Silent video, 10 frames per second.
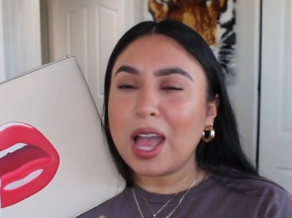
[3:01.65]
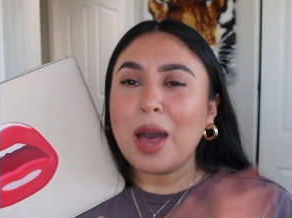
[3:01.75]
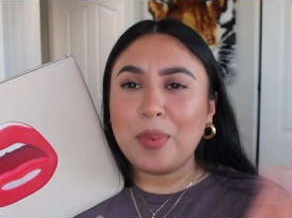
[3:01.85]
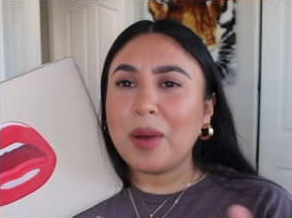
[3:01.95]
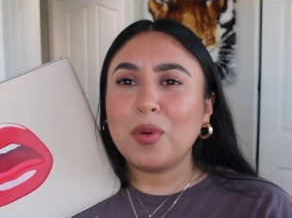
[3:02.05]

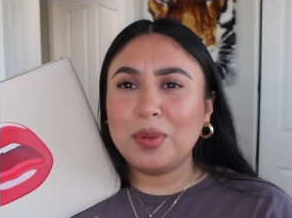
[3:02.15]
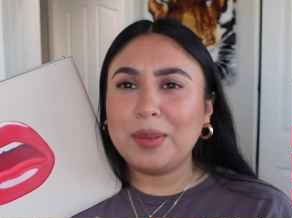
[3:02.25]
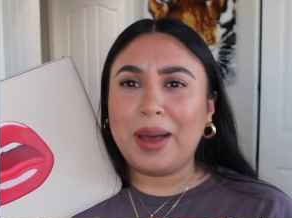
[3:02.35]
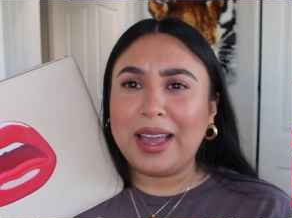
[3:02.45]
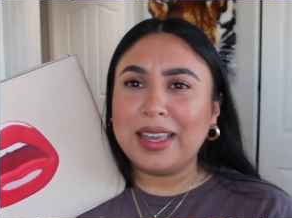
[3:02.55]
I'll probably
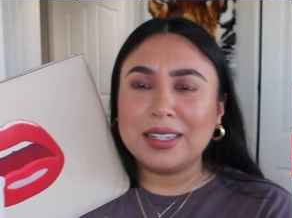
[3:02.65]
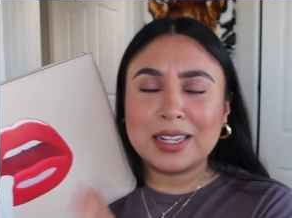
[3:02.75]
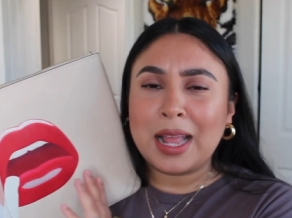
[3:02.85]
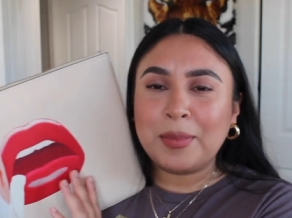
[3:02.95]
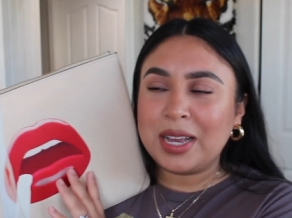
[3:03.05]
buy it.
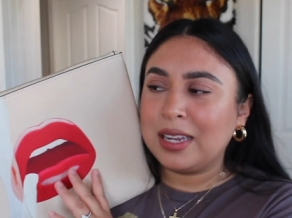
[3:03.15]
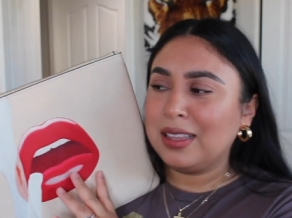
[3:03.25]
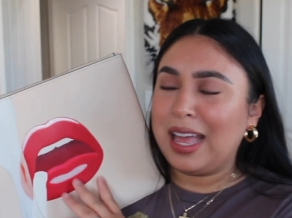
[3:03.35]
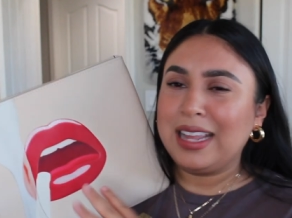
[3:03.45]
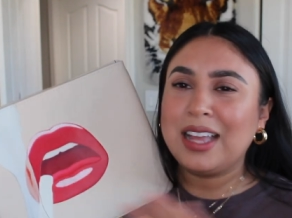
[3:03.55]
I'm not gonna
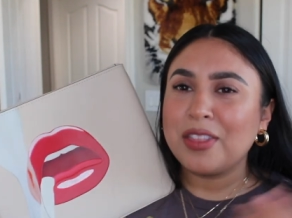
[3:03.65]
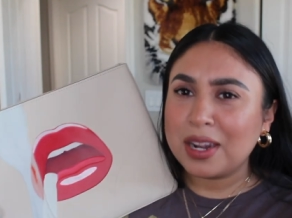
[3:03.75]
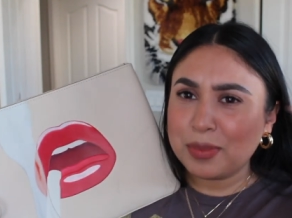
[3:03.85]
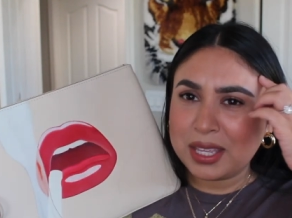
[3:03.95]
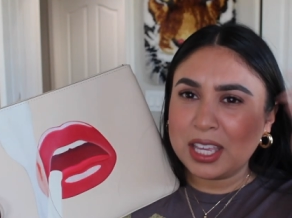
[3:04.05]
lie. Now
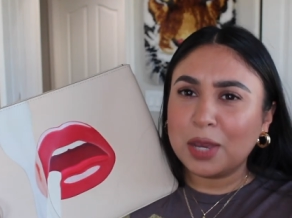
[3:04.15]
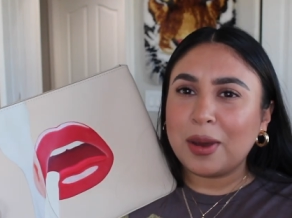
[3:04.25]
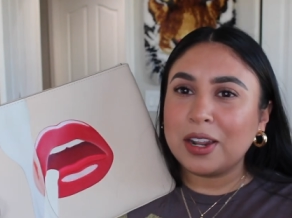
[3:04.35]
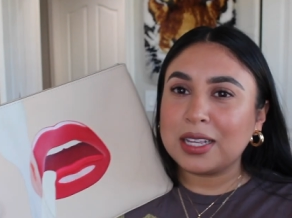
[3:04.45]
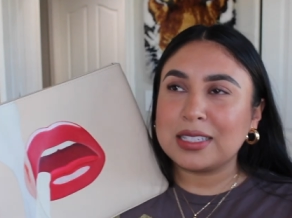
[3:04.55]
that I'm thinking
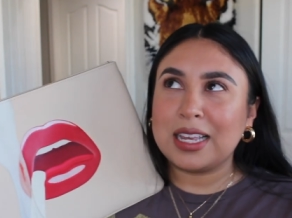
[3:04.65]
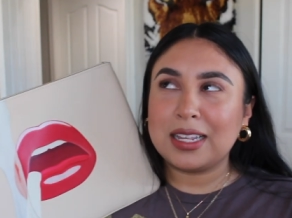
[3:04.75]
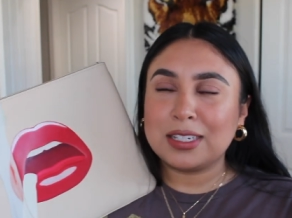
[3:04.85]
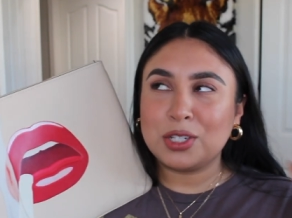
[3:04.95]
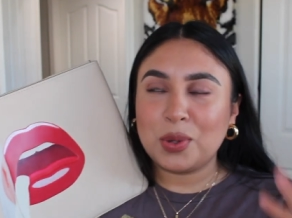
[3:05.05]
about it, because
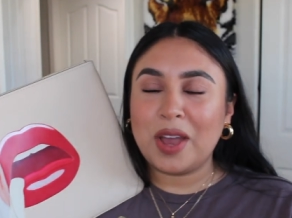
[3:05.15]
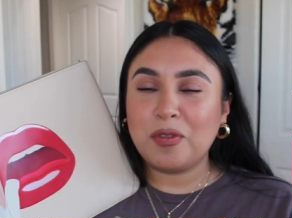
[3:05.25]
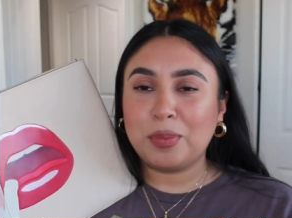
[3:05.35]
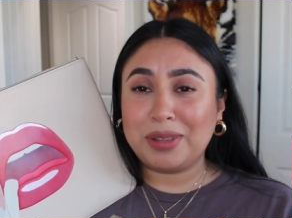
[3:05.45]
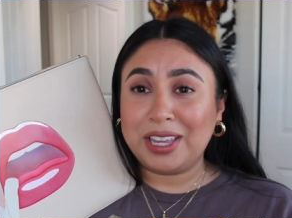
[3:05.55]
I do have
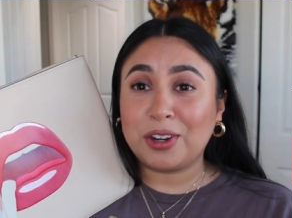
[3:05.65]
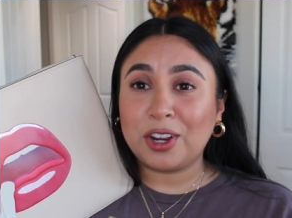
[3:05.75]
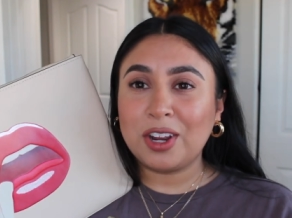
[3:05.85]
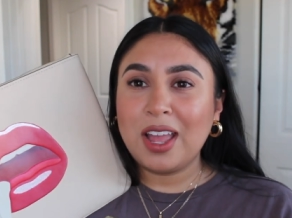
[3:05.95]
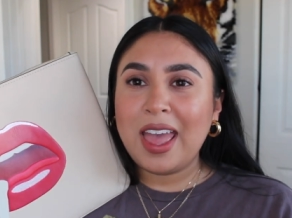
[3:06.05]
a
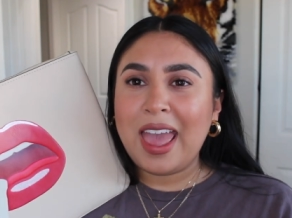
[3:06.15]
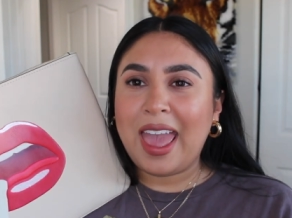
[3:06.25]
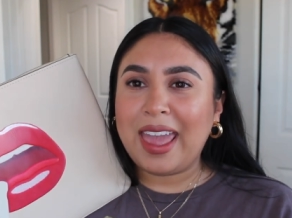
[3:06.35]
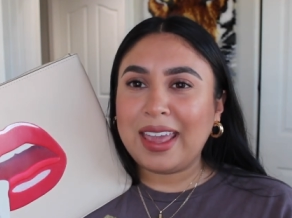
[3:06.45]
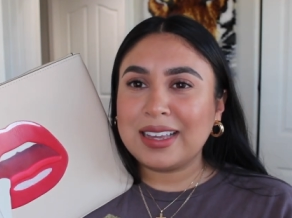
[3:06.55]
planner,
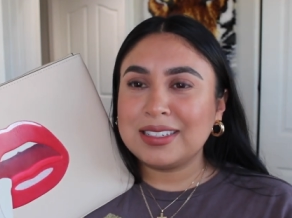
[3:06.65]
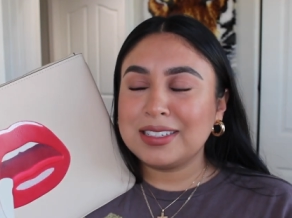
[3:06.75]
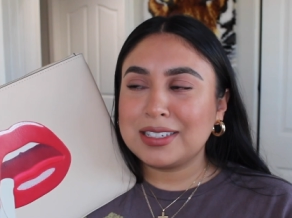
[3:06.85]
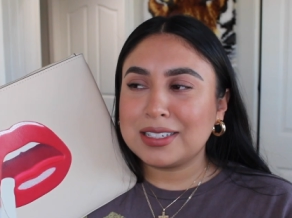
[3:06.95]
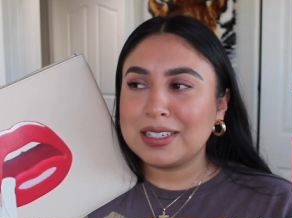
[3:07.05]

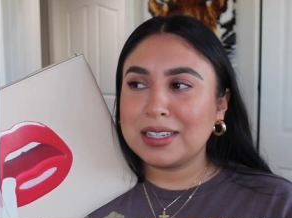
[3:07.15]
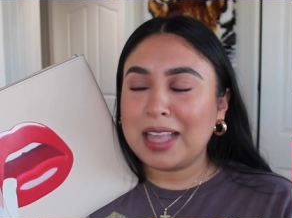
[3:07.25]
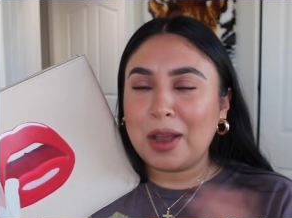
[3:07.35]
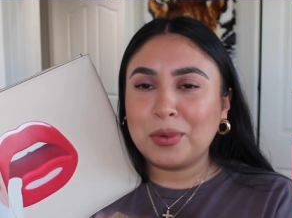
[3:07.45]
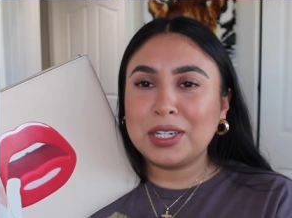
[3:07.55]
and
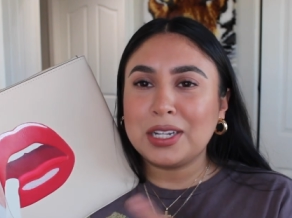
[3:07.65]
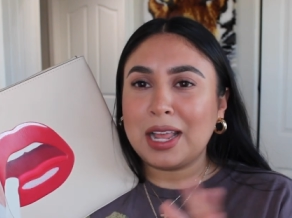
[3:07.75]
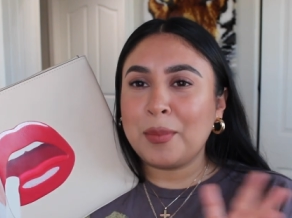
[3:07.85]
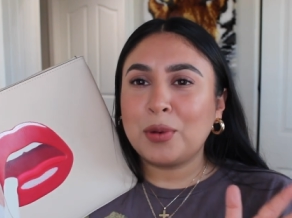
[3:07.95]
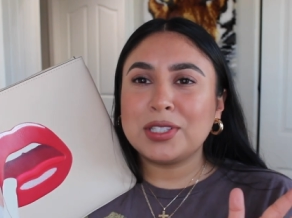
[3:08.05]
that one,
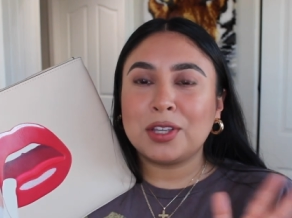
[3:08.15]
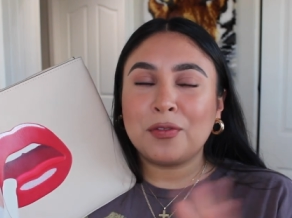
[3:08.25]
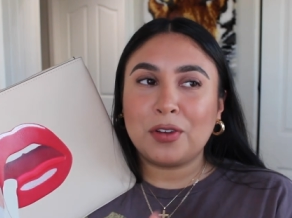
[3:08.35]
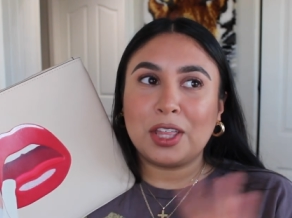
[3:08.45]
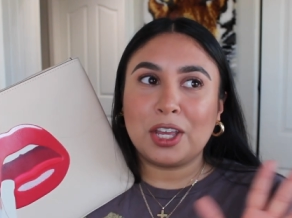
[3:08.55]
I'm always
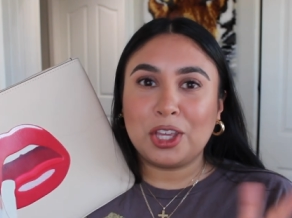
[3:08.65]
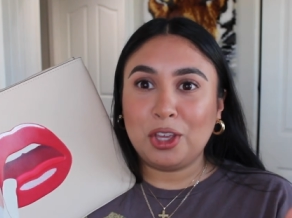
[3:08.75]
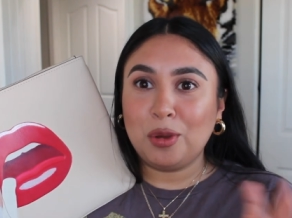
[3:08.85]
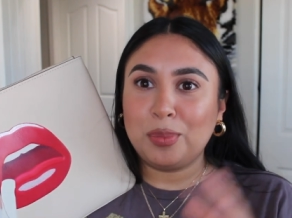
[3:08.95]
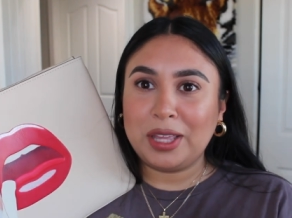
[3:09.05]
looking for like a
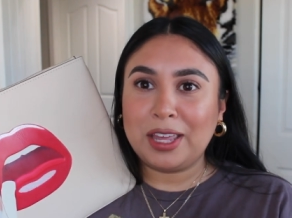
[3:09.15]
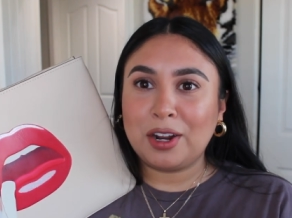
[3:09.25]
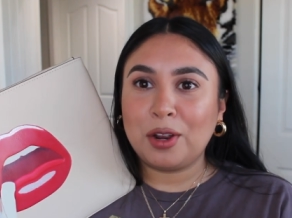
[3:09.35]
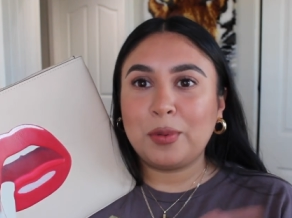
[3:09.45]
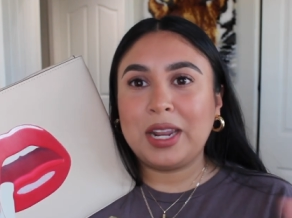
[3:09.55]
cute
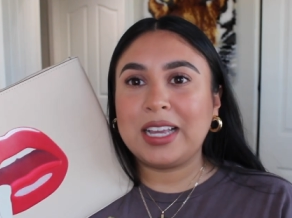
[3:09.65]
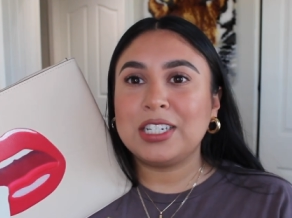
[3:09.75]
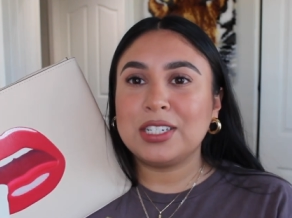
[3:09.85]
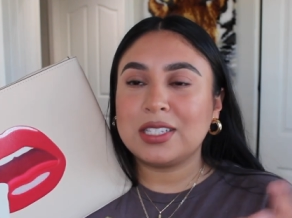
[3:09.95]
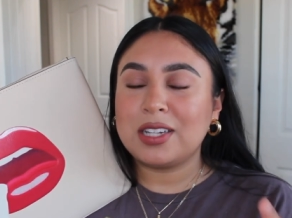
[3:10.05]
planner when I can
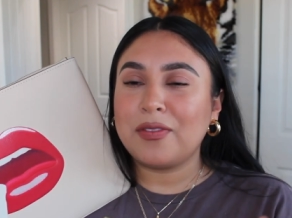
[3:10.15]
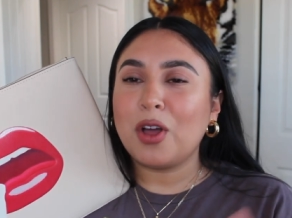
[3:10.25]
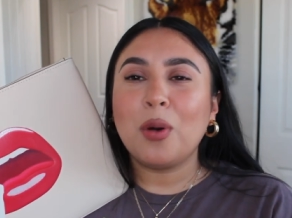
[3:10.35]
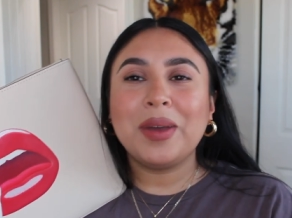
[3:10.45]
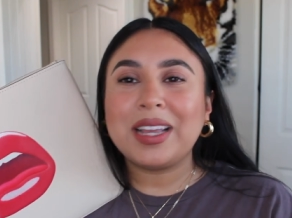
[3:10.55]
just stuff.
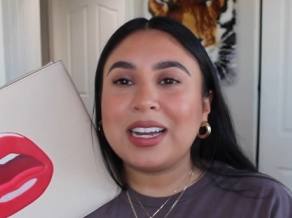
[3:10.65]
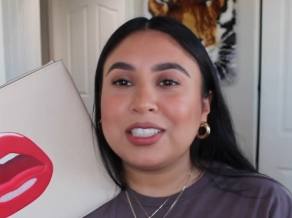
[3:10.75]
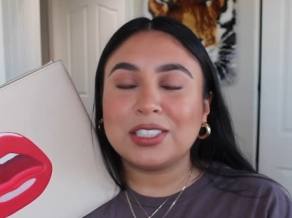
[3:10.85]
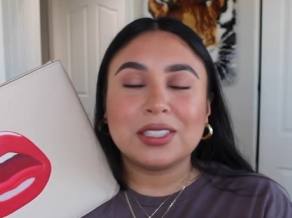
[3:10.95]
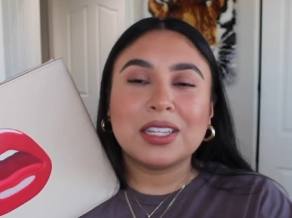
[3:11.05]
Oh my
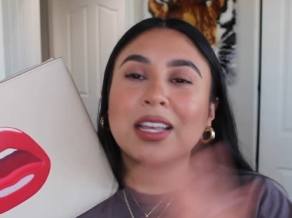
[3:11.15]
gosh!